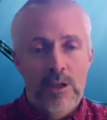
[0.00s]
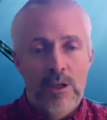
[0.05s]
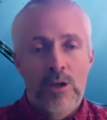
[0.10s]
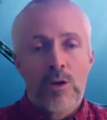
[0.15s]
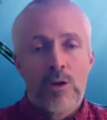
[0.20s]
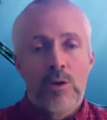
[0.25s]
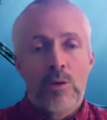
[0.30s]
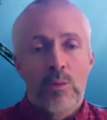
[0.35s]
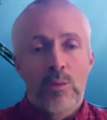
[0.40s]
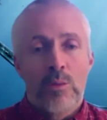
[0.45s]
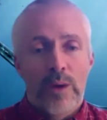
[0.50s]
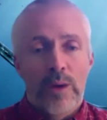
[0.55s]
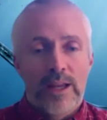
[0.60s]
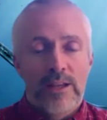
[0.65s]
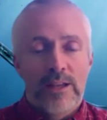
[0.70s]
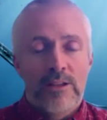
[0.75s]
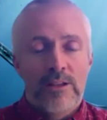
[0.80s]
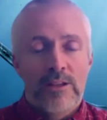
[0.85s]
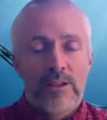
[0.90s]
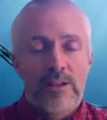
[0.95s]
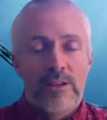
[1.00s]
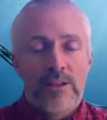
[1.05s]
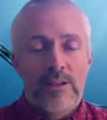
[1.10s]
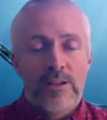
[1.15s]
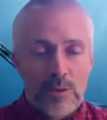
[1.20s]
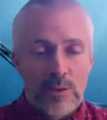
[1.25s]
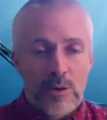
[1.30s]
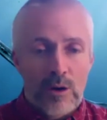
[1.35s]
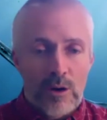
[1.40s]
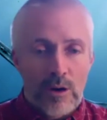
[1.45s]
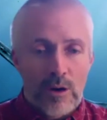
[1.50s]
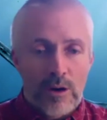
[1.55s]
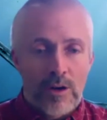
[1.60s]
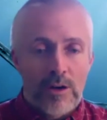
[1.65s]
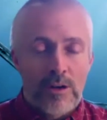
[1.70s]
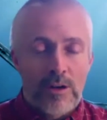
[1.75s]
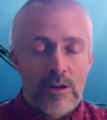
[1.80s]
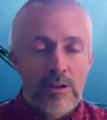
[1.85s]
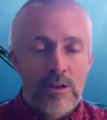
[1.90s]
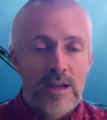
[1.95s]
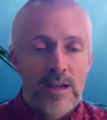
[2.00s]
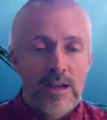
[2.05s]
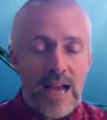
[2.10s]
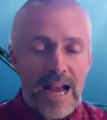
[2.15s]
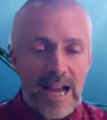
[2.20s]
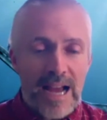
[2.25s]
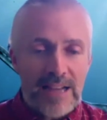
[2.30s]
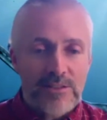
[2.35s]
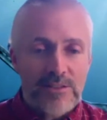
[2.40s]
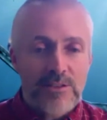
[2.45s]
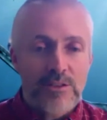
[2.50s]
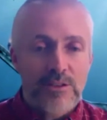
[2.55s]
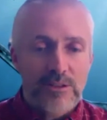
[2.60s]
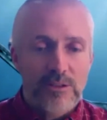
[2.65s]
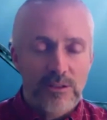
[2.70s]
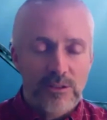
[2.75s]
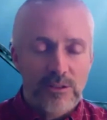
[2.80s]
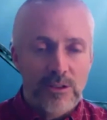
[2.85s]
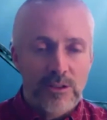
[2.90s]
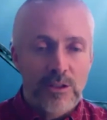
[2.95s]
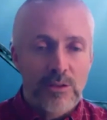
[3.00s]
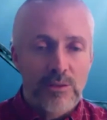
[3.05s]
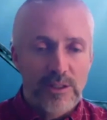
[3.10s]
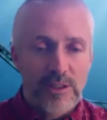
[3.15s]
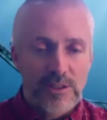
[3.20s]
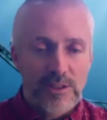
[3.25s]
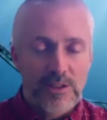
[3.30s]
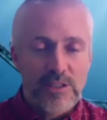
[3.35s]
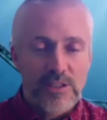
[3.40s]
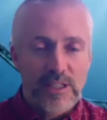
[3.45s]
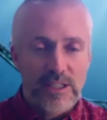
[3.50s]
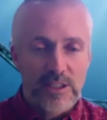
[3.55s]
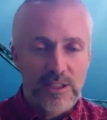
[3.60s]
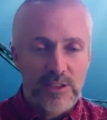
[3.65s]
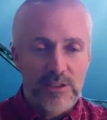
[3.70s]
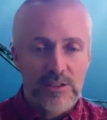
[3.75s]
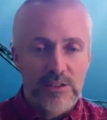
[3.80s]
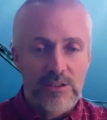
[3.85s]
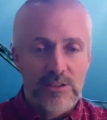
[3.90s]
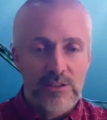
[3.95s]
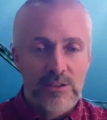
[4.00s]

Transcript: when you are at certain career stages.